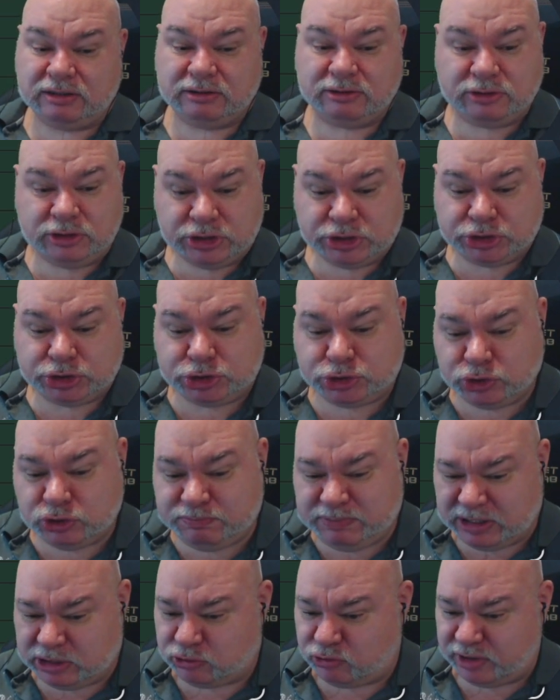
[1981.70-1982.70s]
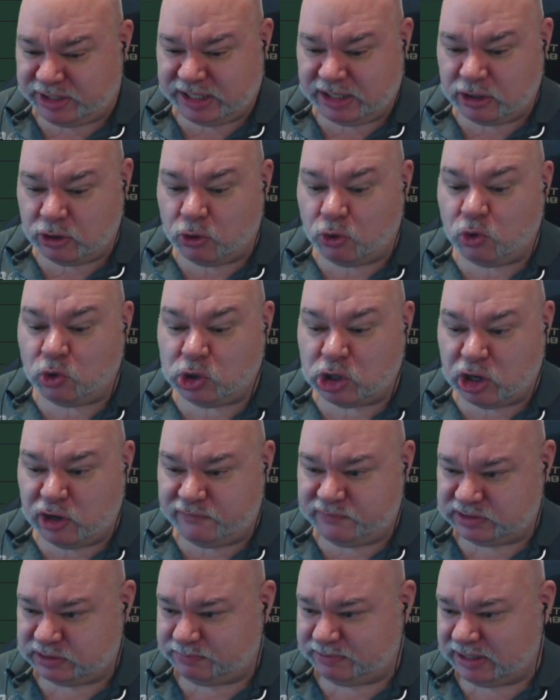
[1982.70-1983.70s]
You should be critting all over
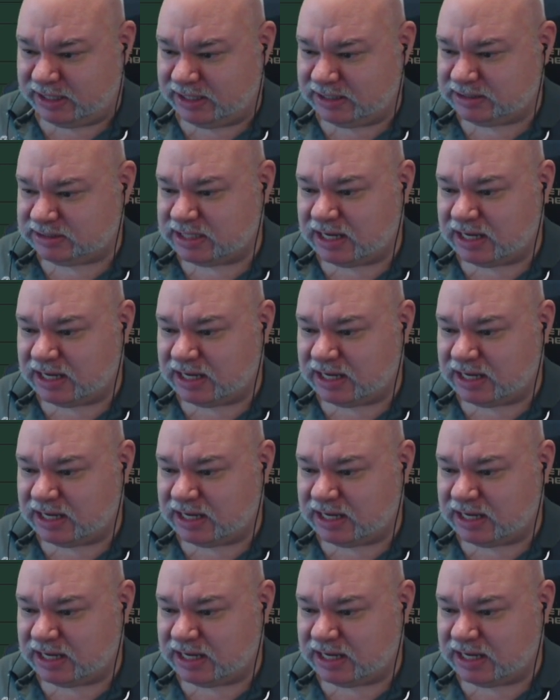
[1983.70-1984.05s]
the place.